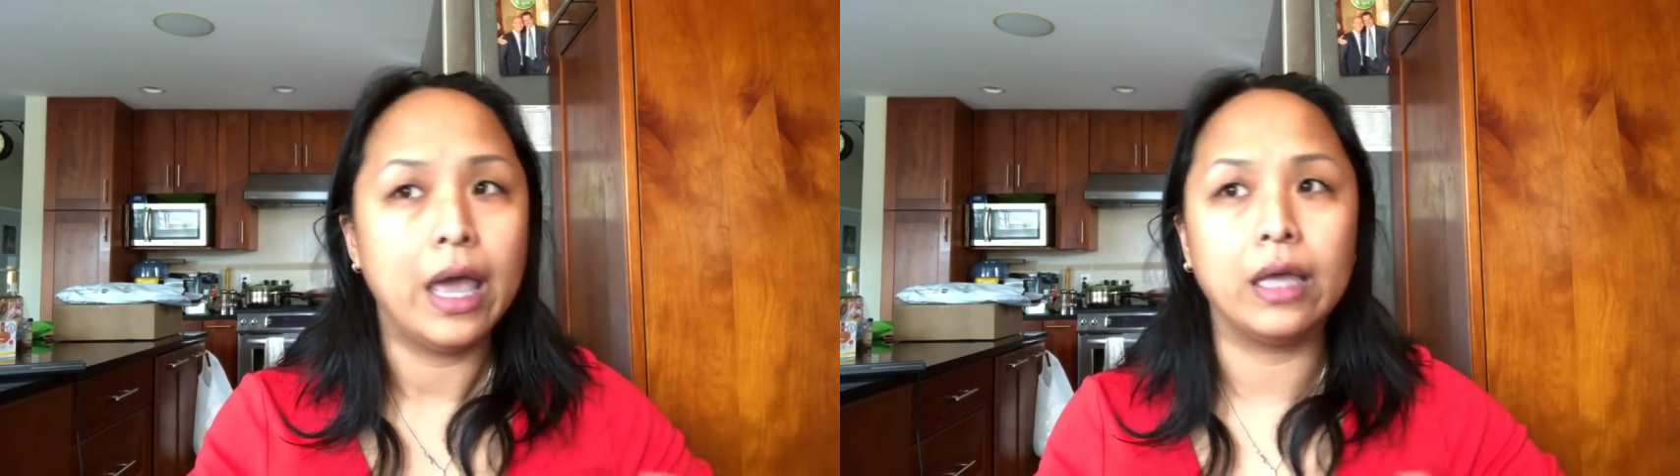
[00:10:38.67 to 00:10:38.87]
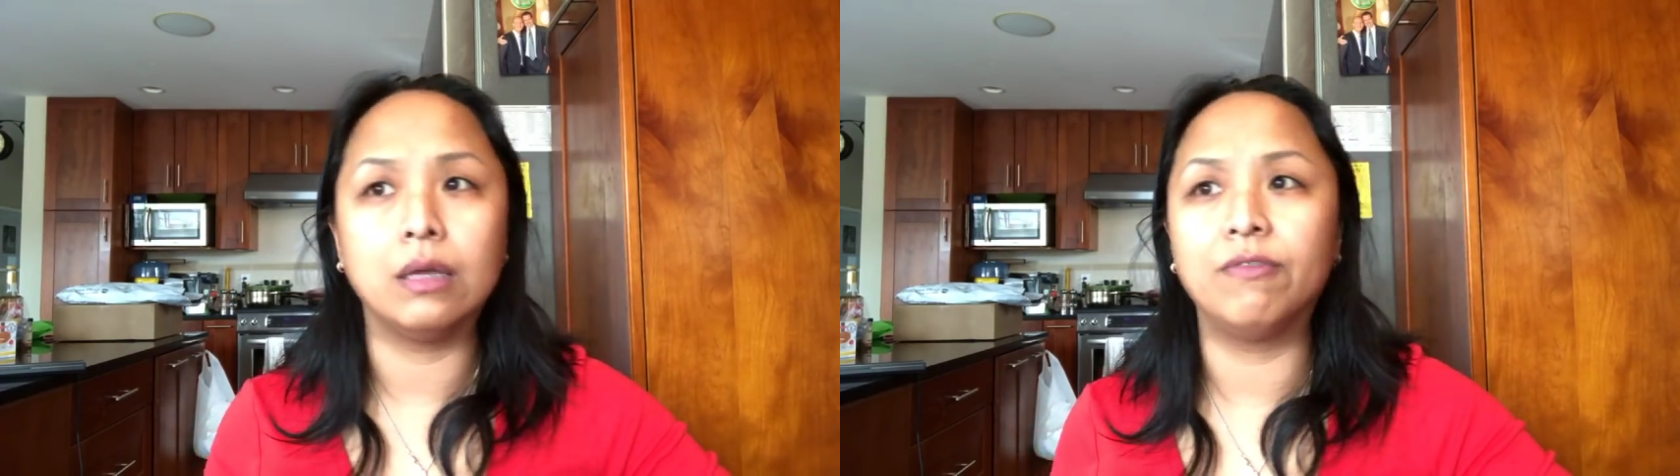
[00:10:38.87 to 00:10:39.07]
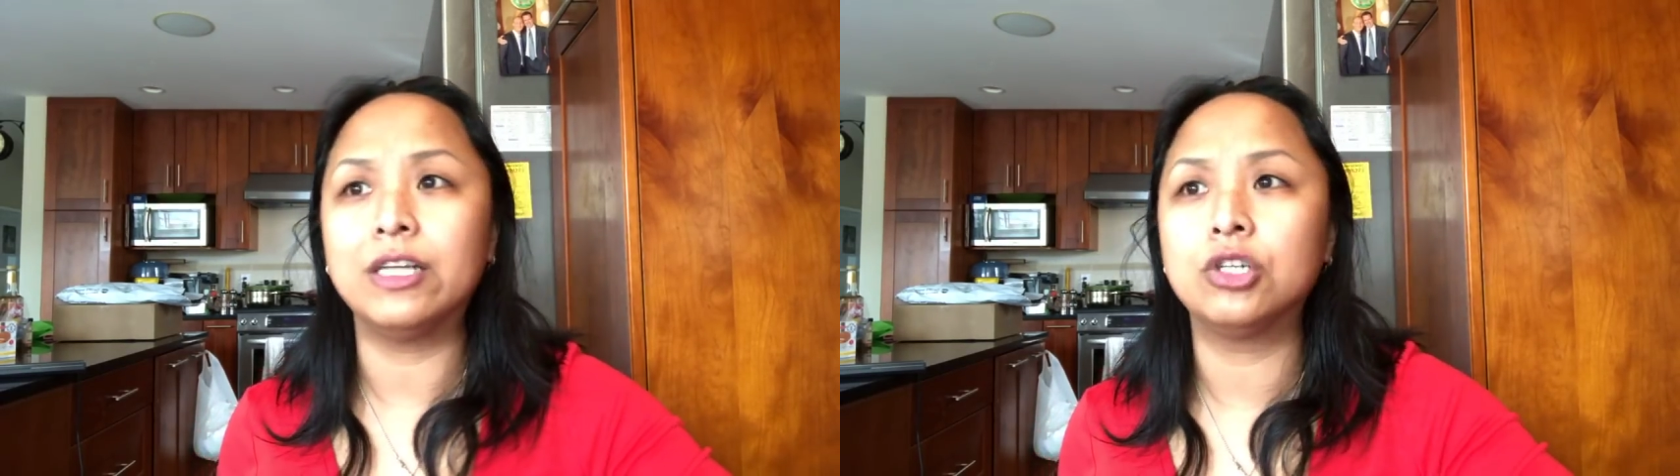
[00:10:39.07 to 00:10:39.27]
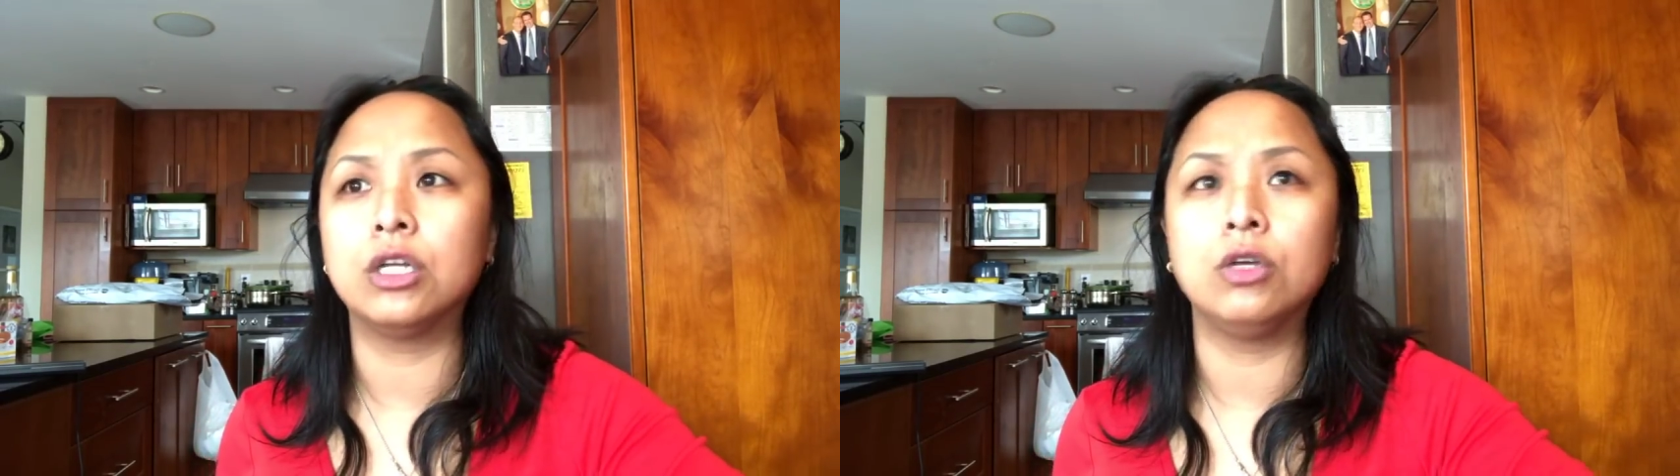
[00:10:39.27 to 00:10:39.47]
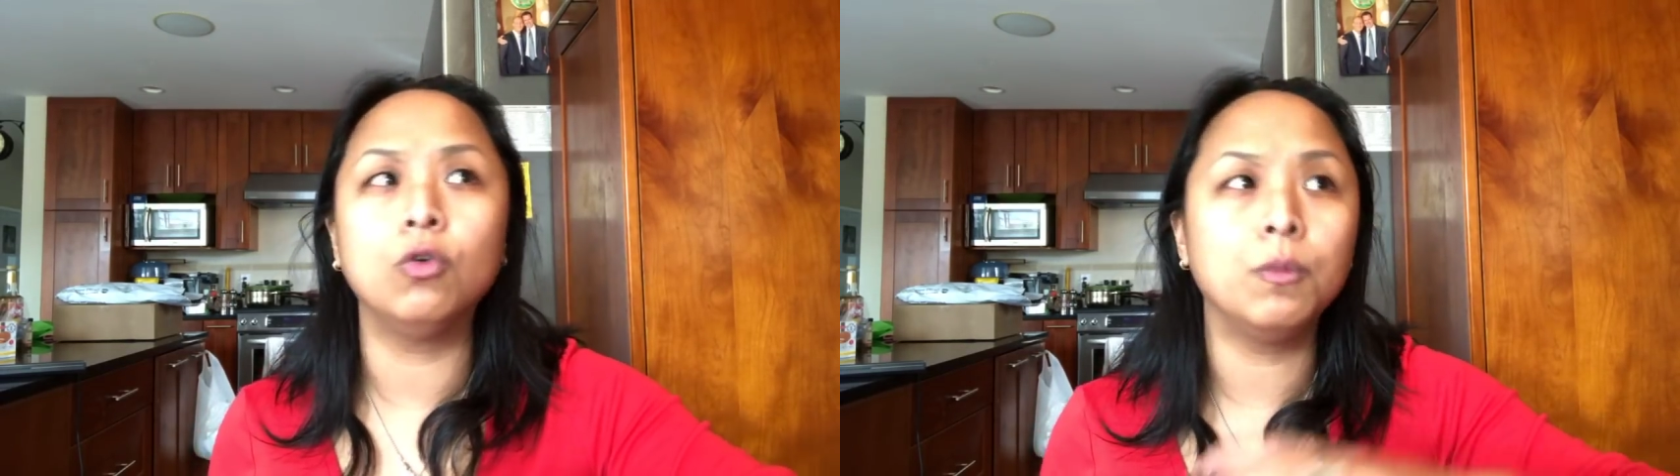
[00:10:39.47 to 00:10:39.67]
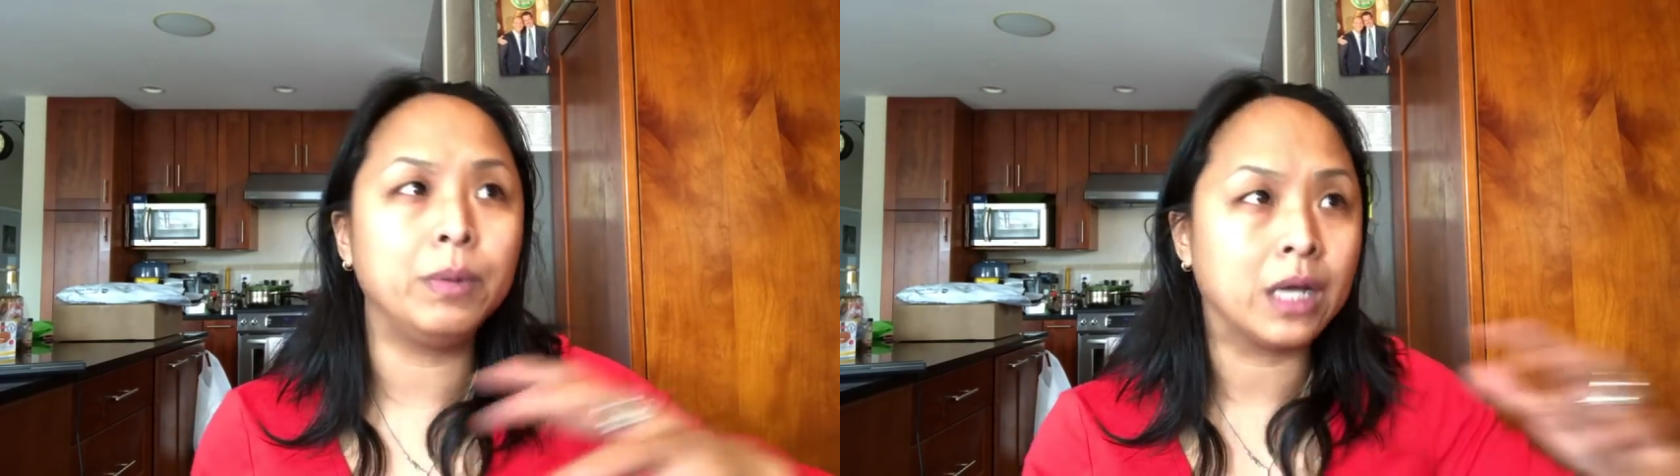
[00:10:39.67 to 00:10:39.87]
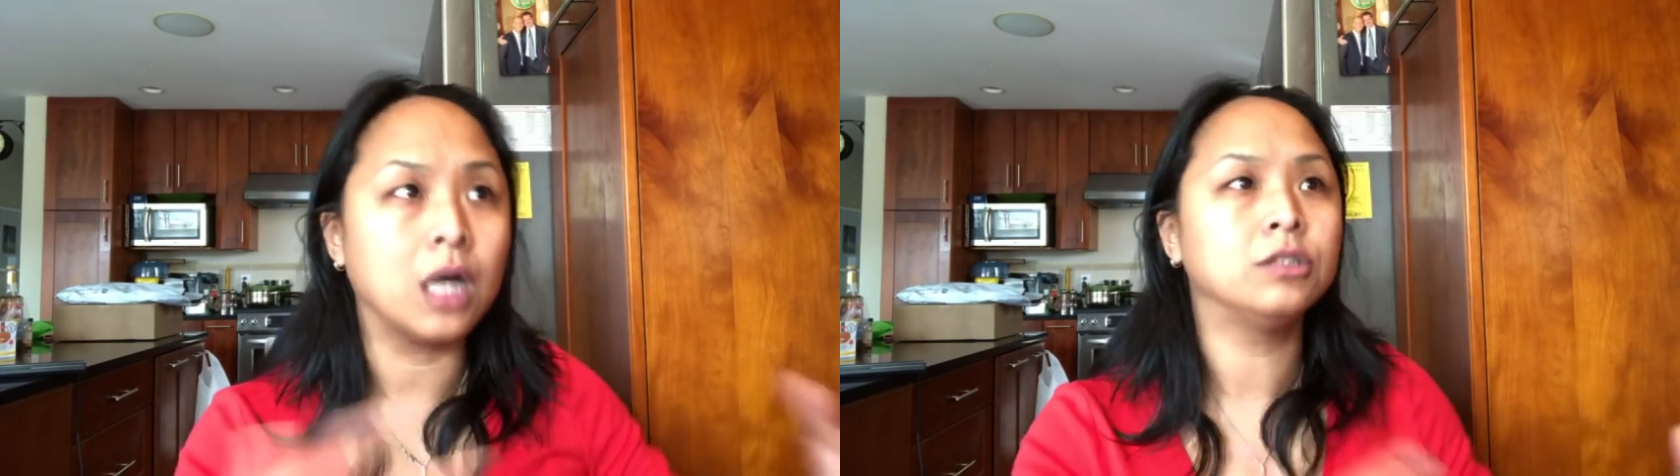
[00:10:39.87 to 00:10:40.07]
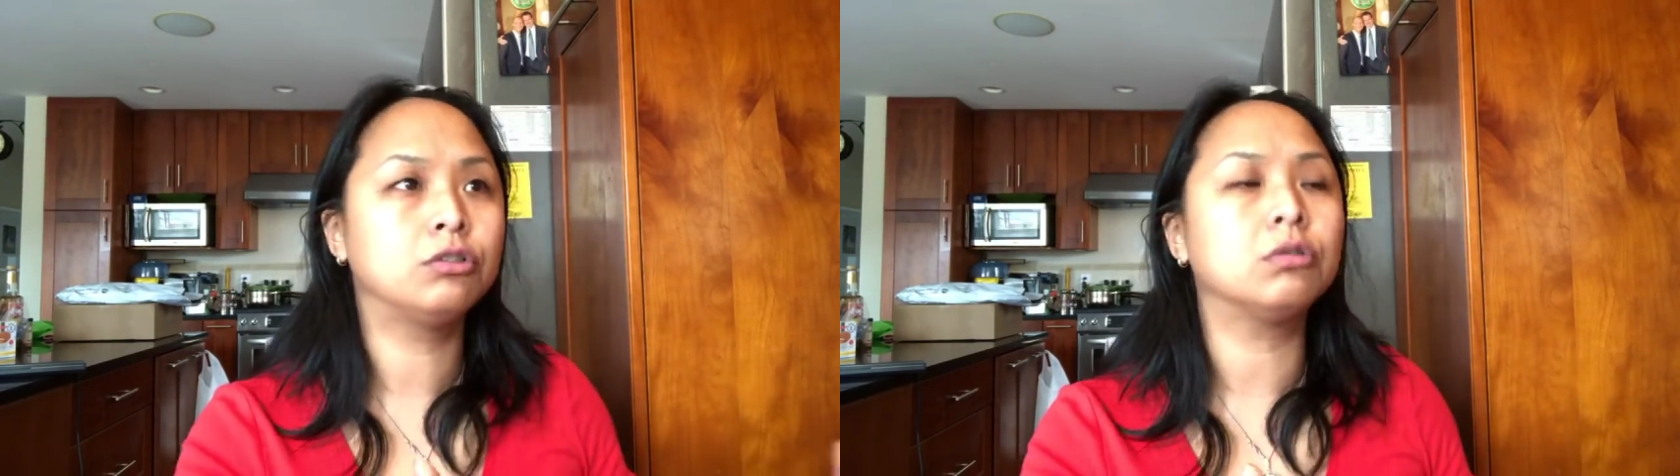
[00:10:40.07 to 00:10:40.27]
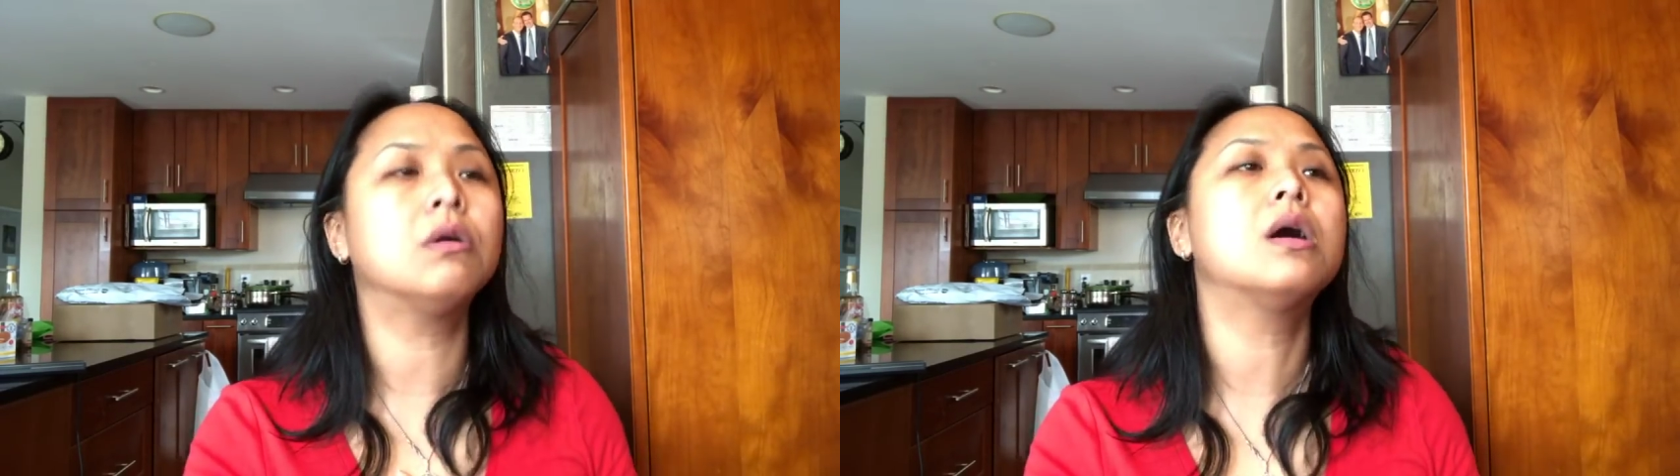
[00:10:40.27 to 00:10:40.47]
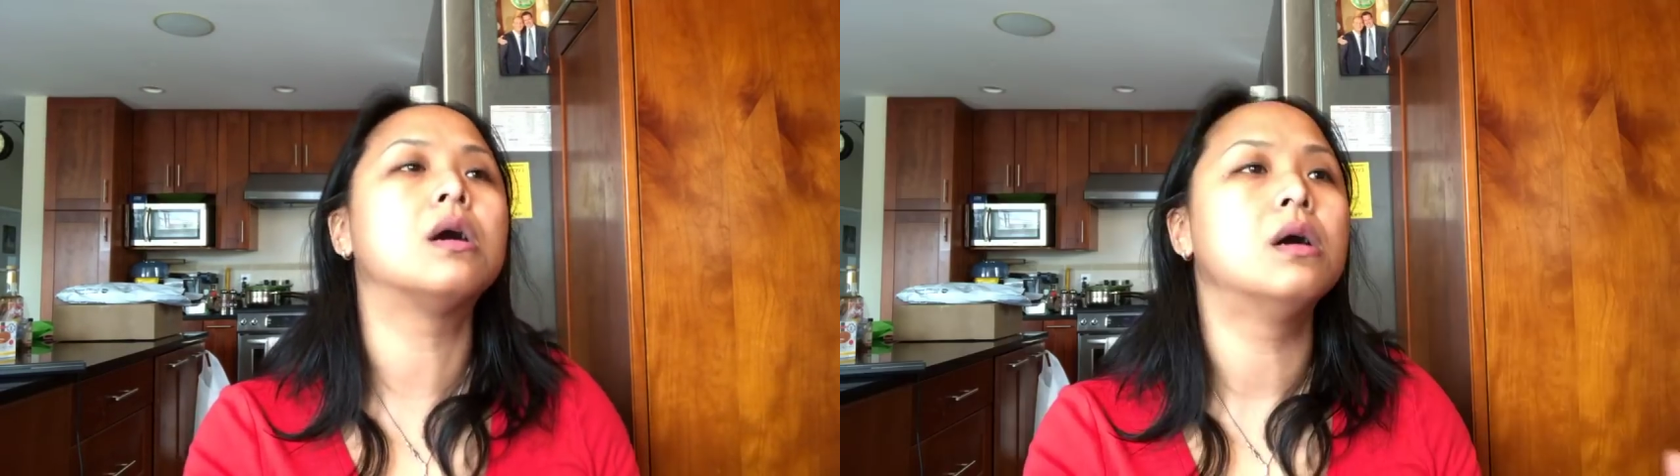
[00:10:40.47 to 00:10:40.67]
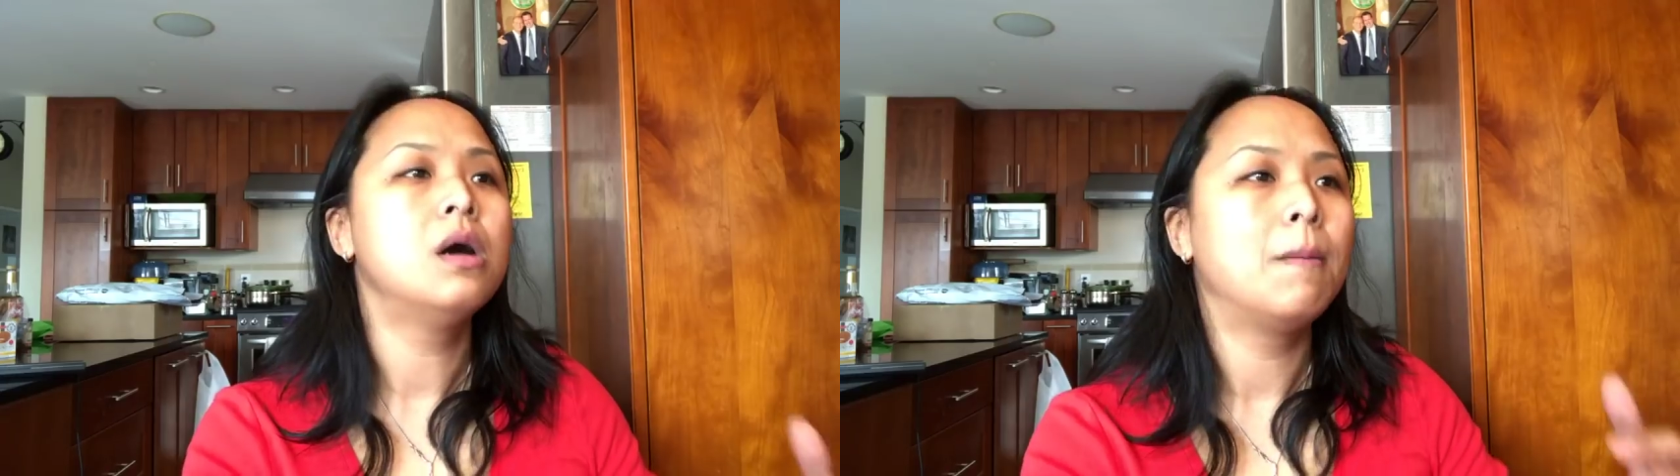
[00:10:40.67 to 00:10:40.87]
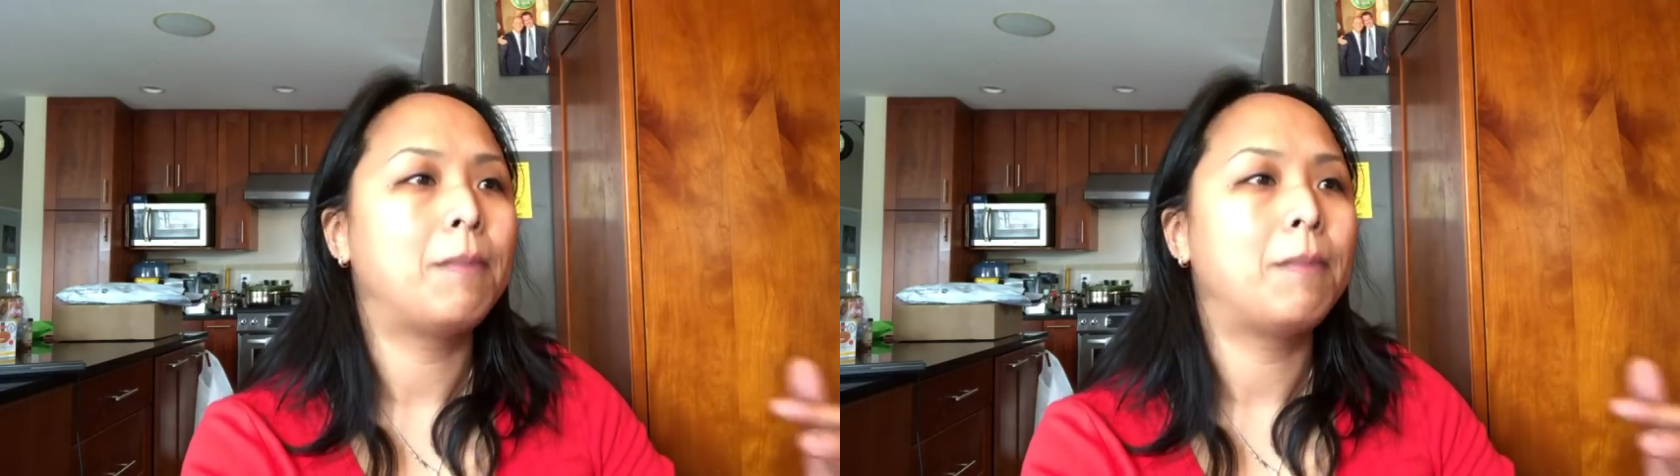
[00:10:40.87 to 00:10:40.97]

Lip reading: And eventually you will be controlled